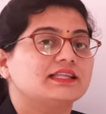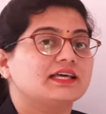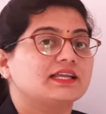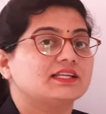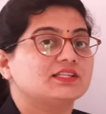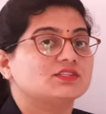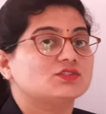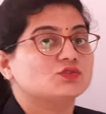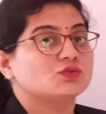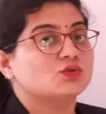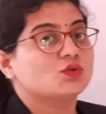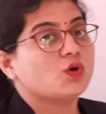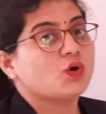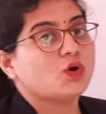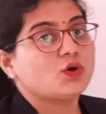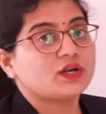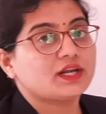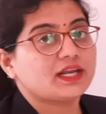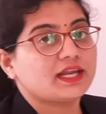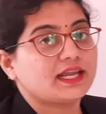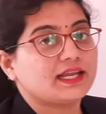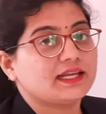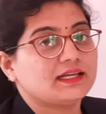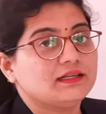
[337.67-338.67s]
there is no
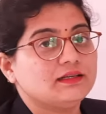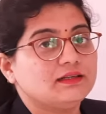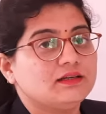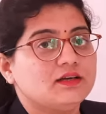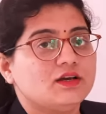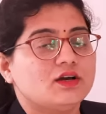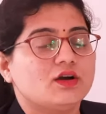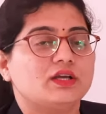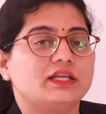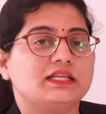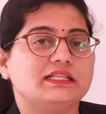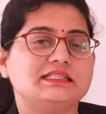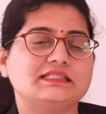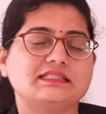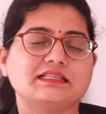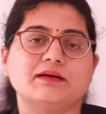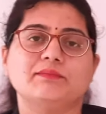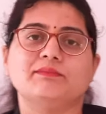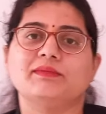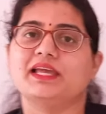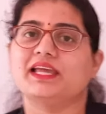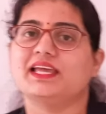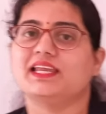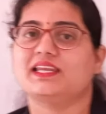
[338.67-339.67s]
rain in
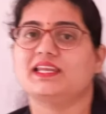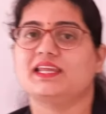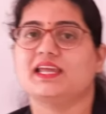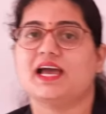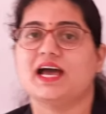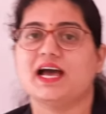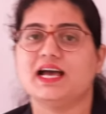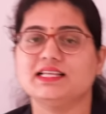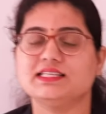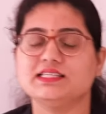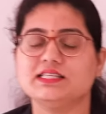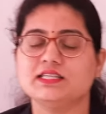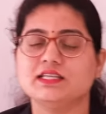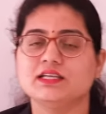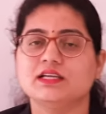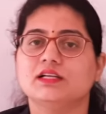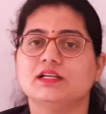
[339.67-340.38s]
some areas,